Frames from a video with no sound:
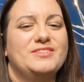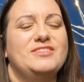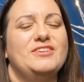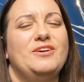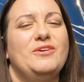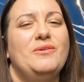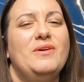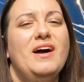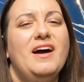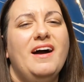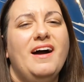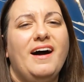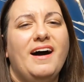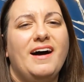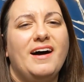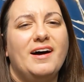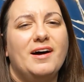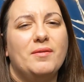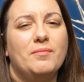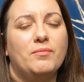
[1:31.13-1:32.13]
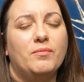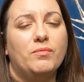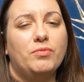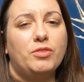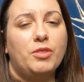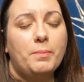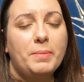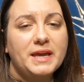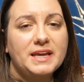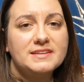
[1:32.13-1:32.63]
So
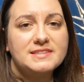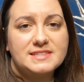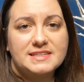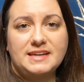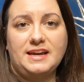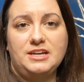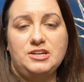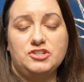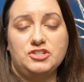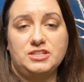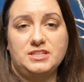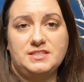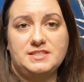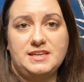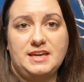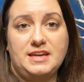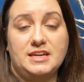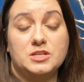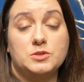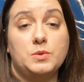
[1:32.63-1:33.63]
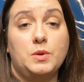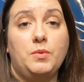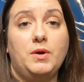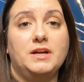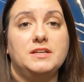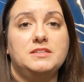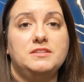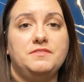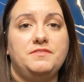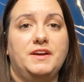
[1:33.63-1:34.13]
the biggest thing I usually say is we
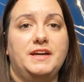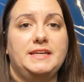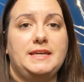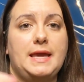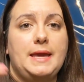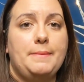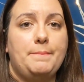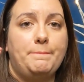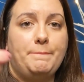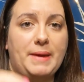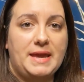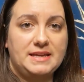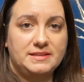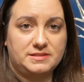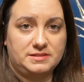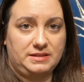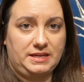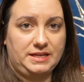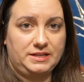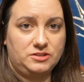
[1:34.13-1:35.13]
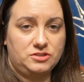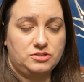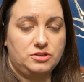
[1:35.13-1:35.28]
want to find a baseline.